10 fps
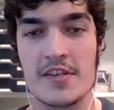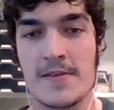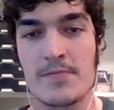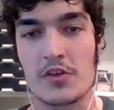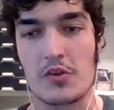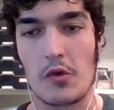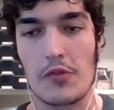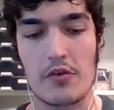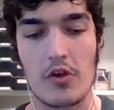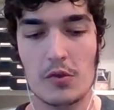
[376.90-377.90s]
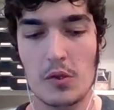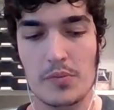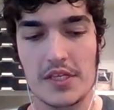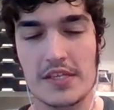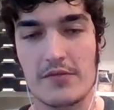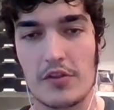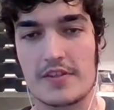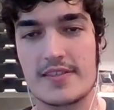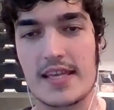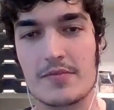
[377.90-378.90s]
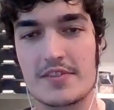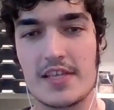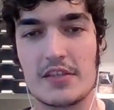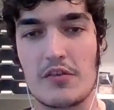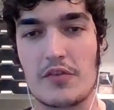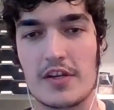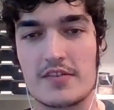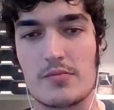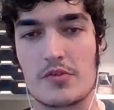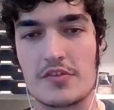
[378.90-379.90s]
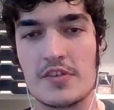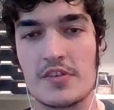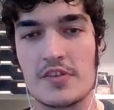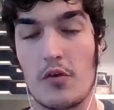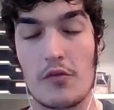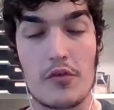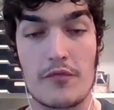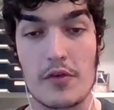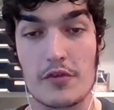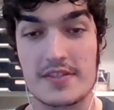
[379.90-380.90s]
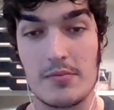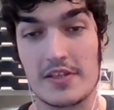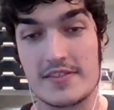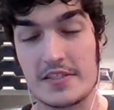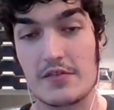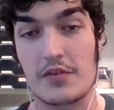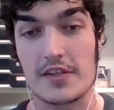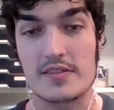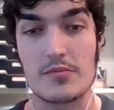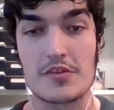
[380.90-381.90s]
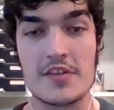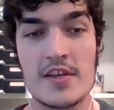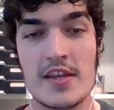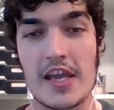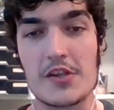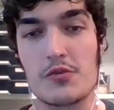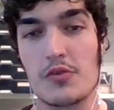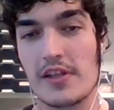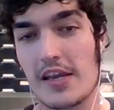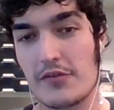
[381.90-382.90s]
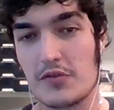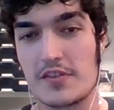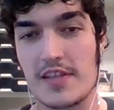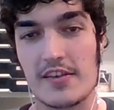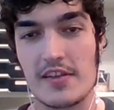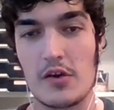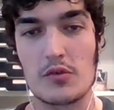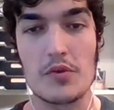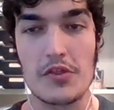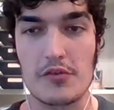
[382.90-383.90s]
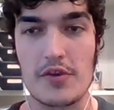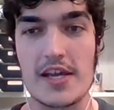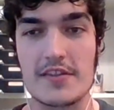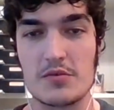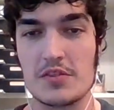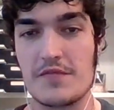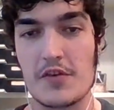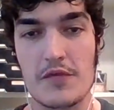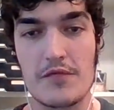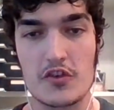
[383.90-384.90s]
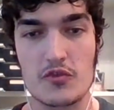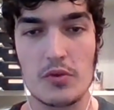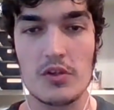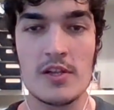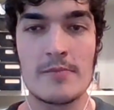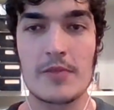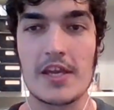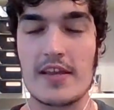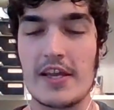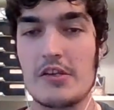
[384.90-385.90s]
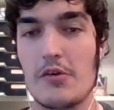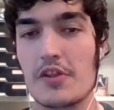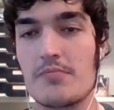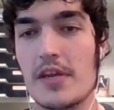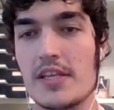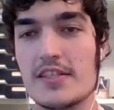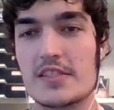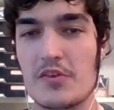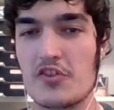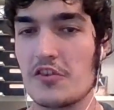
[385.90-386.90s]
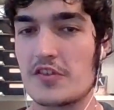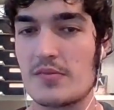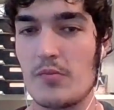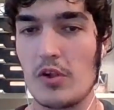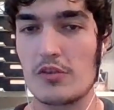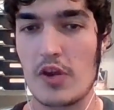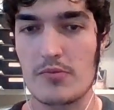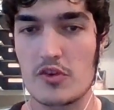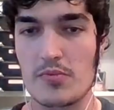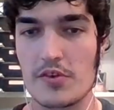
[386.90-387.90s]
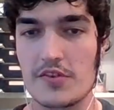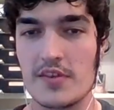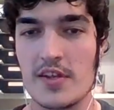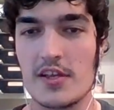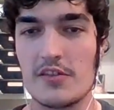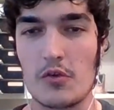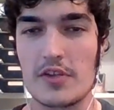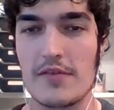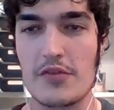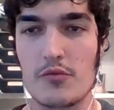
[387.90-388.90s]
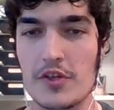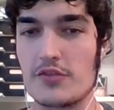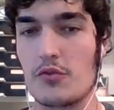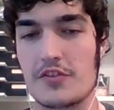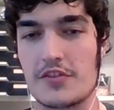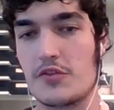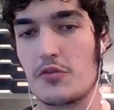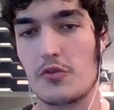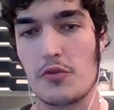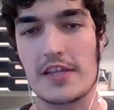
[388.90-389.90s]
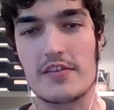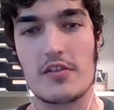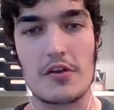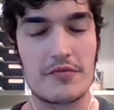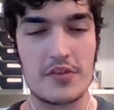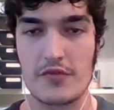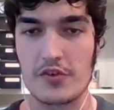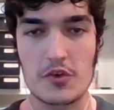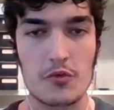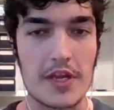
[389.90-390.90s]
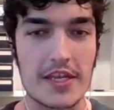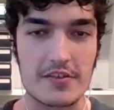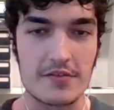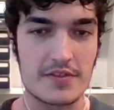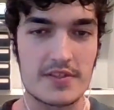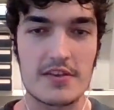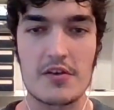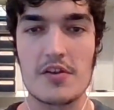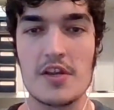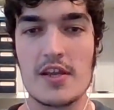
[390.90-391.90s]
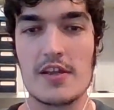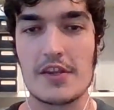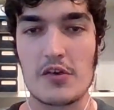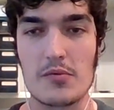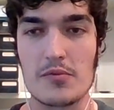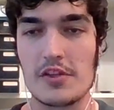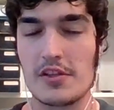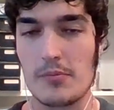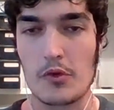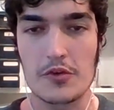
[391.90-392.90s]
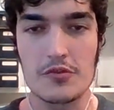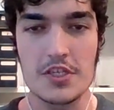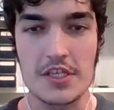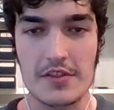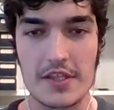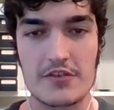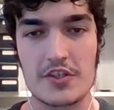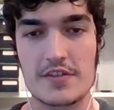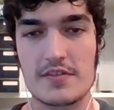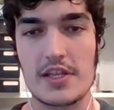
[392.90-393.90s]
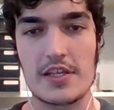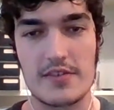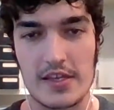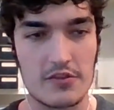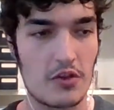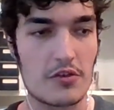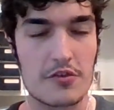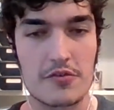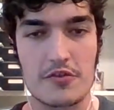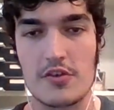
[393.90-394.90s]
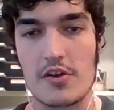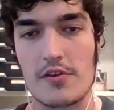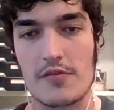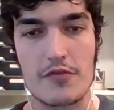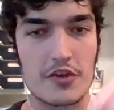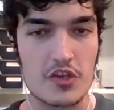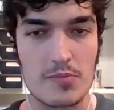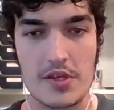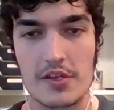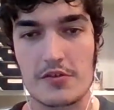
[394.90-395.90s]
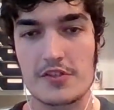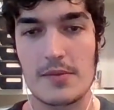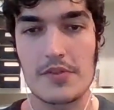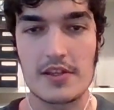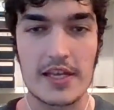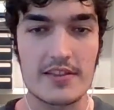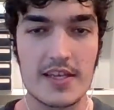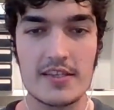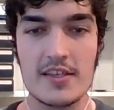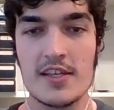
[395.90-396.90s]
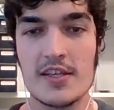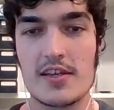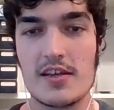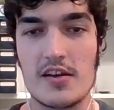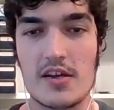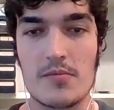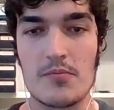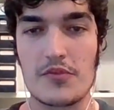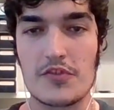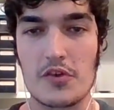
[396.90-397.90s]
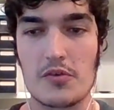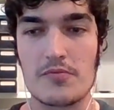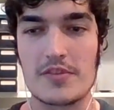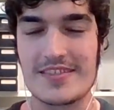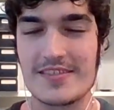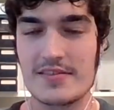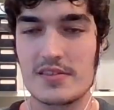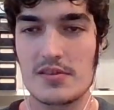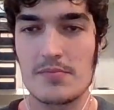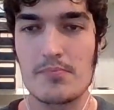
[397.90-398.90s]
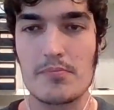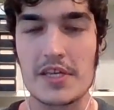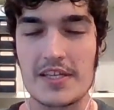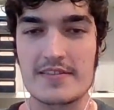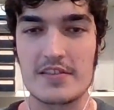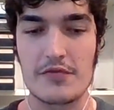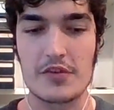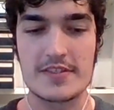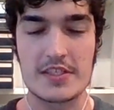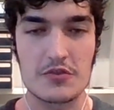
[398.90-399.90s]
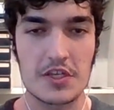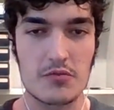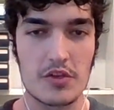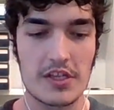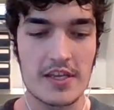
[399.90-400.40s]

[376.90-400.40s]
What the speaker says: they're all competing for the same set of customers or for very similar sets of customers, and you really have to stand out with your ad. So it's very visual, and I know that many, especially small dropshippers, don't have the resources to create a lot of different creatives that are a little more unique than just like $10 free shipping or something like that. So this is the biggest difference, that you can really